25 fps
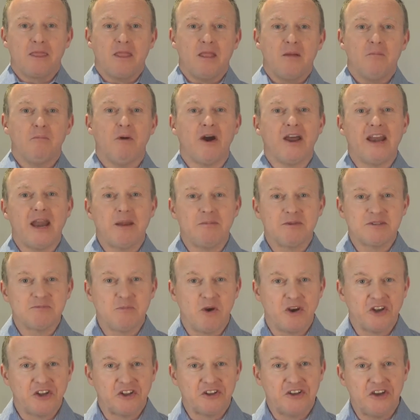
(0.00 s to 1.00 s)
My name is
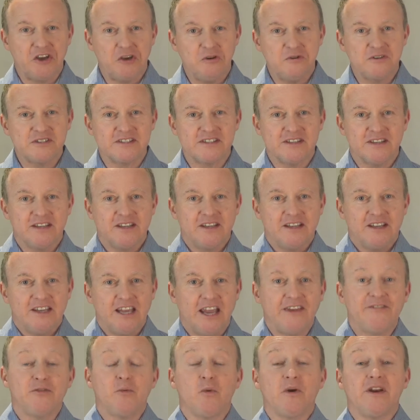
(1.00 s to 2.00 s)
Michael Hughes.
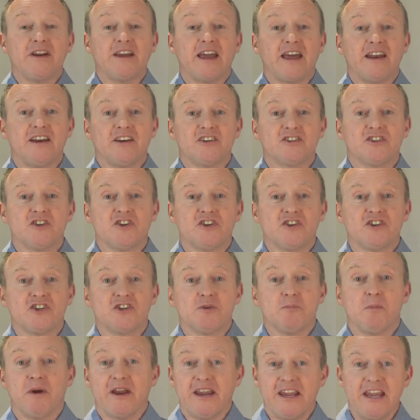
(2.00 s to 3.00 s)
If you want to get in touch,
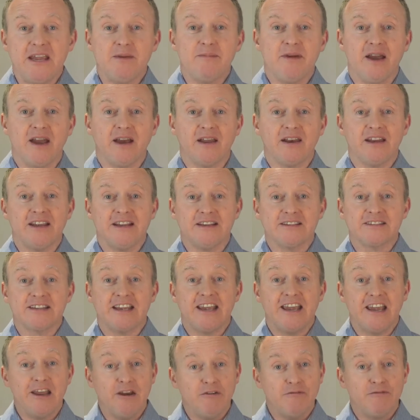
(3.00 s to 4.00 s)
my email is
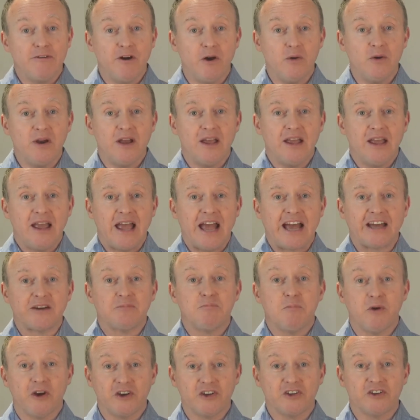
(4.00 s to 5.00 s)
info at
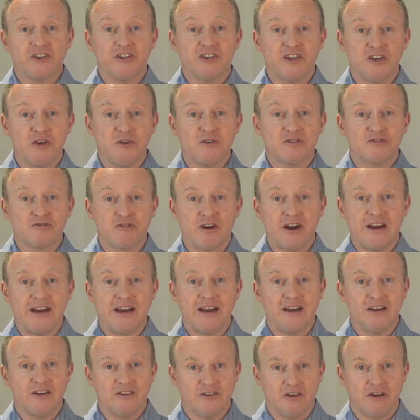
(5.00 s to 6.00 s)

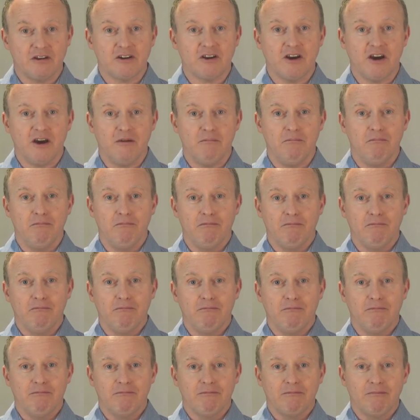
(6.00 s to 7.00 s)
michaelhughestraining.com.
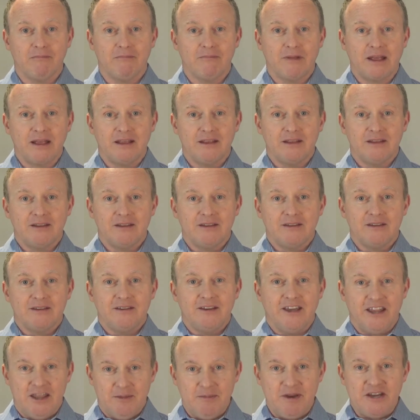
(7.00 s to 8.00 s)

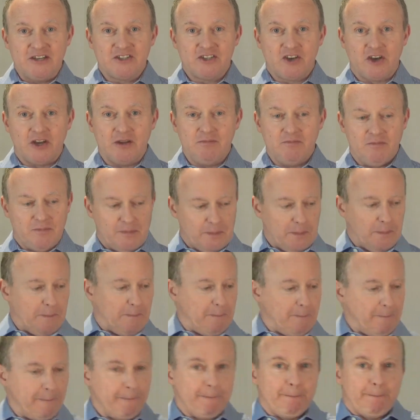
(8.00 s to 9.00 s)
In the meantime,
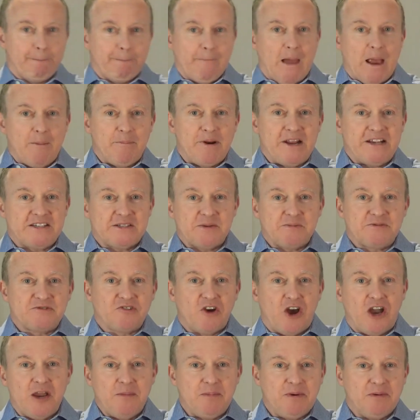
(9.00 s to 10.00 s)
please
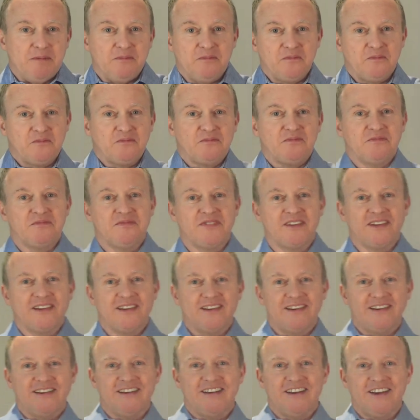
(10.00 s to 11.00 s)
subscribe,
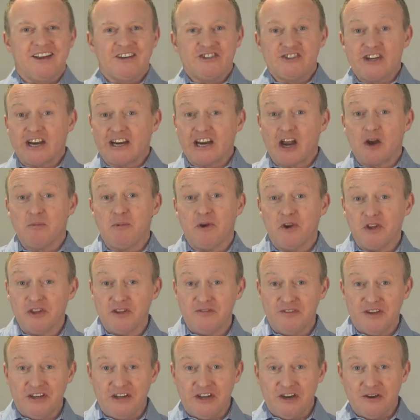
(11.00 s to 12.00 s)
check out my other
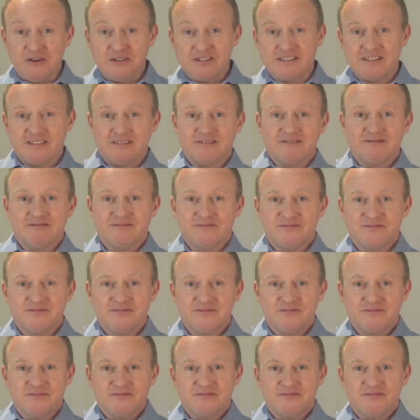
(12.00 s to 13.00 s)
videos,
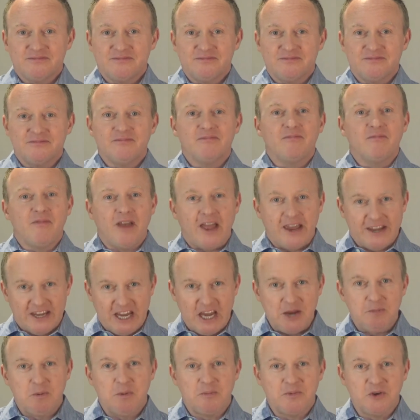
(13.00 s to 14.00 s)
and
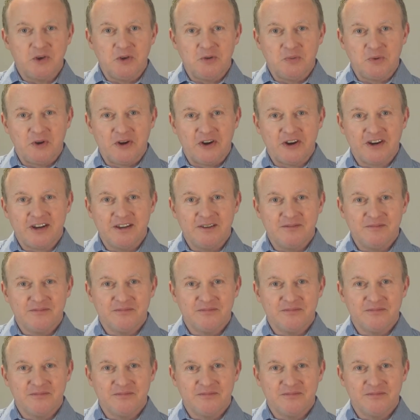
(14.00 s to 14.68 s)
keep up the good work.